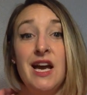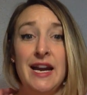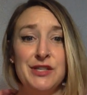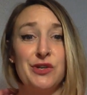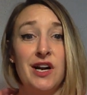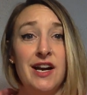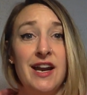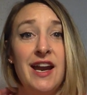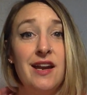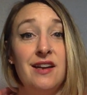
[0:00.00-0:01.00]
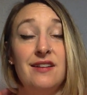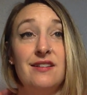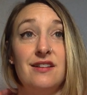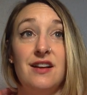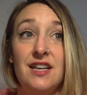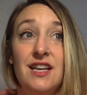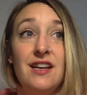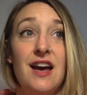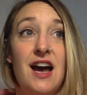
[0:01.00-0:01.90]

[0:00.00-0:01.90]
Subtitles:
I try, hey, honey,